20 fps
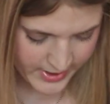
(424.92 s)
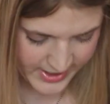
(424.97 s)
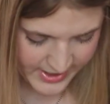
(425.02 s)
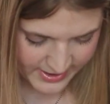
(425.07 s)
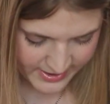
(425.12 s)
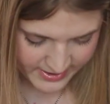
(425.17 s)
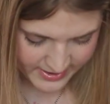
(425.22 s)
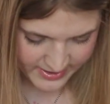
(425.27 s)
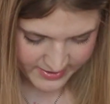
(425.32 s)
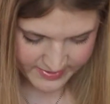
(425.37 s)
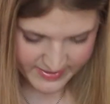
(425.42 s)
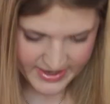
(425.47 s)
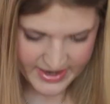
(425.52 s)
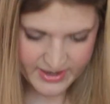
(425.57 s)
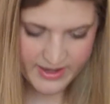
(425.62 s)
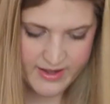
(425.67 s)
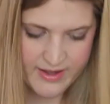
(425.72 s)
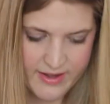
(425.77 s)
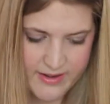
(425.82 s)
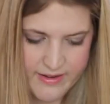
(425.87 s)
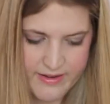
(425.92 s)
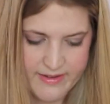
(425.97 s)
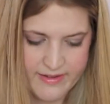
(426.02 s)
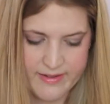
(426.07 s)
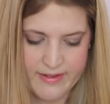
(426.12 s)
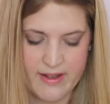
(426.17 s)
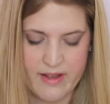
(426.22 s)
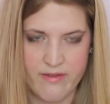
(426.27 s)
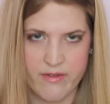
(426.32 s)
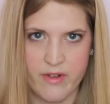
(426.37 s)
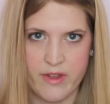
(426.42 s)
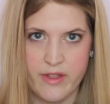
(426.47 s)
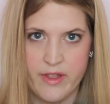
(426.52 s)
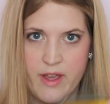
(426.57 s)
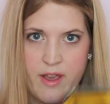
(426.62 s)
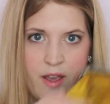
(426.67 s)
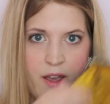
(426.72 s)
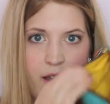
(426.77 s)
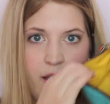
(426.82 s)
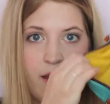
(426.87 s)
And that is
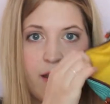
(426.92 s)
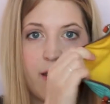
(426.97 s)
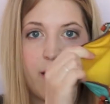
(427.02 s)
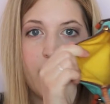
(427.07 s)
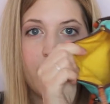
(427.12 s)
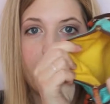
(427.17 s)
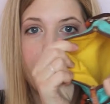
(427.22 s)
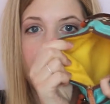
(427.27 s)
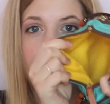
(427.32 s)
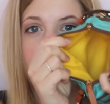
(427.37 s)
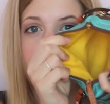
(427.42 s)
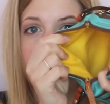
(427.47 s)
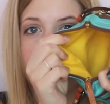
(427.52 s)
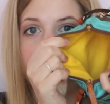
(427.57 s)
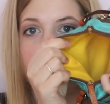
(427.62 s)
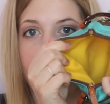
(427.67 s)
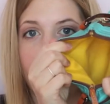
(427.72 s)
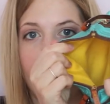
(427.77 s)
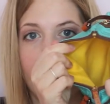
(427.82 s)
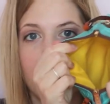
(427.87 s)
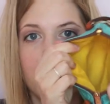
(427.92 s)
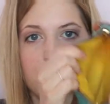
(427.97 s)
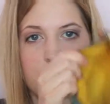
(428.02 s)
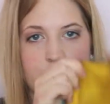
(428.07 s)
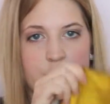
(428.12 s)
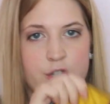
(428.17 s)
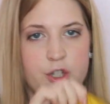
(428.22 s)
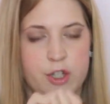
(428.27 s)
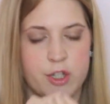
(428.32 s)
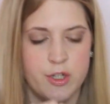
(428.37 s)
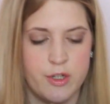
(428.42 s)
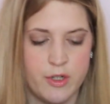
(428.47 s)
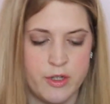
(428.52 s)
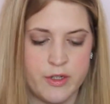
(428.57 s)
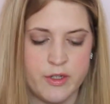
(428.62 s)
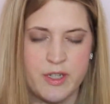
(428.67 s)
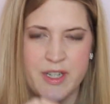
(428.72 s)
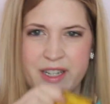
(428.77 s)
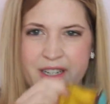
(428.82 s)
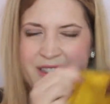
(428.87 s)
everything in the big pouch.
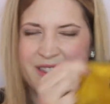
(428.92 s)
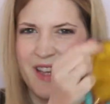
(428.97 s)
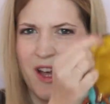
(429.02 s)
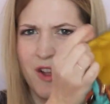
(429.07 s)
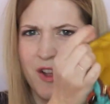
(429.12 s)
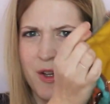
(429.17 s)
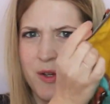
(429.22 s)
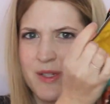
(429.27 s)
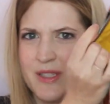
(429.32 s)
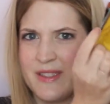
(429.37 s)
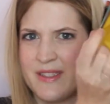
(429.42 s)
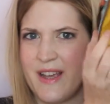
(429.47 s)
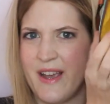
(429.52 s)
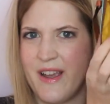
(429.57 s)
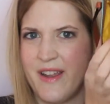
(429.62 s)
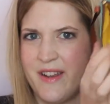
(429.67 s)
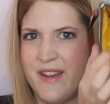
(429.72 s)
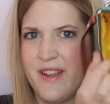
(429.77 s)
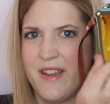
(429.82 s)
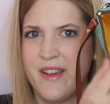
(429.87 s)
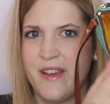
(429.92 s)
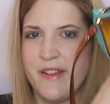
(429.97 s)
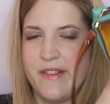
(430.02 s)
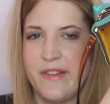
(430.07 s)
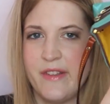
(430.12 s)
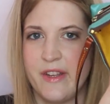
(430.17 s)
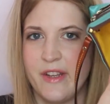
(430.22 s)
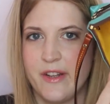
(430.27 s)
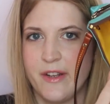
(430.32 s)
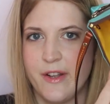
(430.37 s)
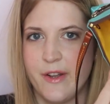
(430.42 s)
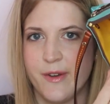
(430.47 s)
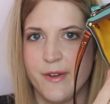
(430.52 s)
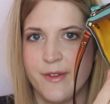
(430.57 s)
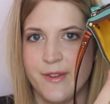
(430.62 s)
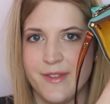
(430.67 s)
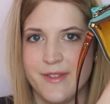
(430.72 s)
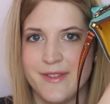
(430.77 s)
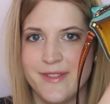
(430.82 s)
And it's yellow inside, in case you didn't know.